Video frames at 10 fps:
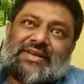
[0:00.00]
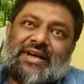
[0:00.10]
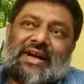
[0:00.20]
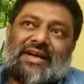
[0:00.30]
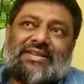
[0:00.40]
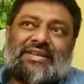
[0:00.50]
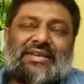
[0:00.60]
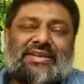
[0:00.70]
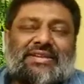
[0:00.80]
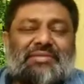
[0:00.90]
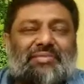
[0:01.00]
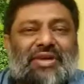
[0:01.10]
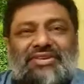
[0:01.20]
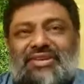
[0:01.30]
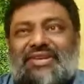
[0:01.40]
The
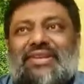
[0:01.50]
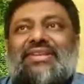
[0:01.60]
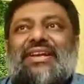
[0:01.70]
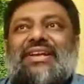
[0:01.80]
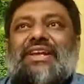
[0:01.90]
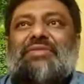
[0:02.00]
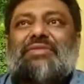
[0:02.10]
major thing that came